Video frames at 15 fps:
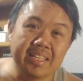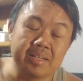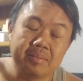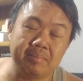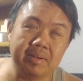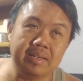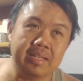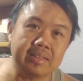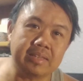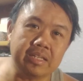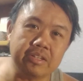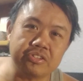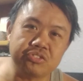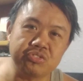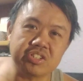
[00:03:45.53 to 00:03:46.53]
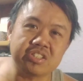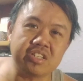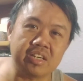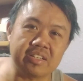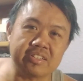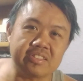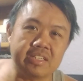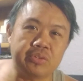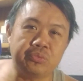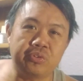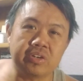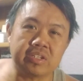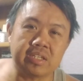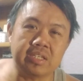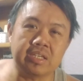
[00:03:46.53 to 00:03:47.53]
my Nintendo Switch Lite is still
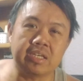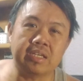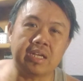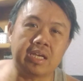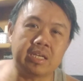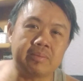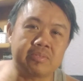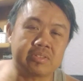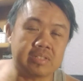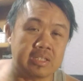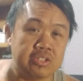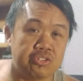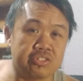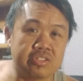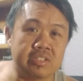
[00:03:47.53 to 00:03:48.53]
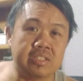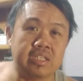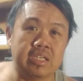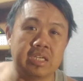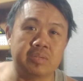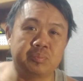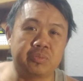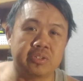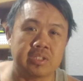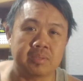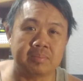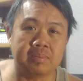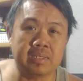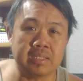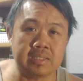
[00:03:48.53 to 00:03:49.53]
working, and I am still using a
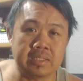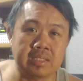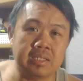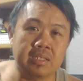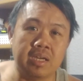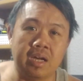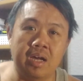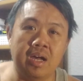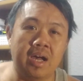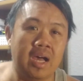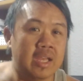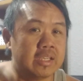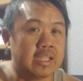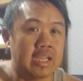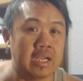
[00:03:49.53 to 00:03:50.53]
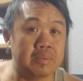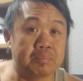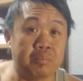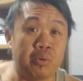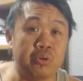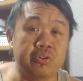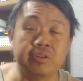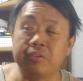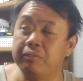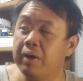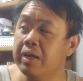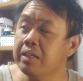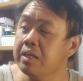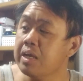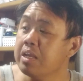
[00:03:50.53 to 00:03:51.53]
portability handheld mode,
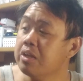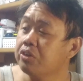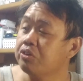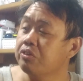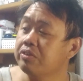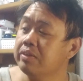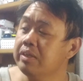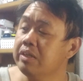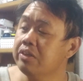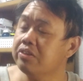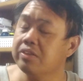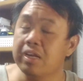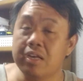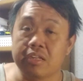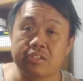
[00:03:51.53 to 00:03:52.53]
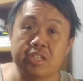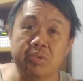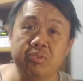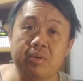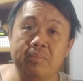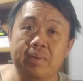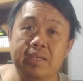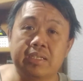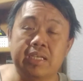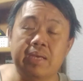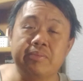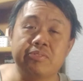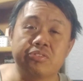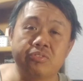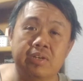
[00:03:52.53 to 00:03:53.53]
right? So since some of my
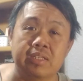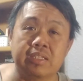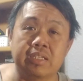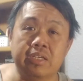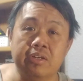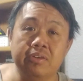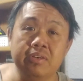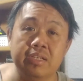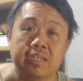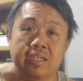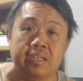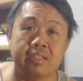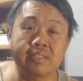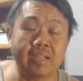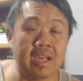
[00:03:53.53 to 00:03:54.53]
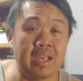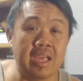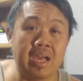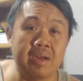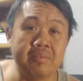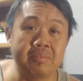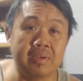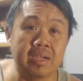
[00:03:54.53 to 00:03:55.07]
games right here is I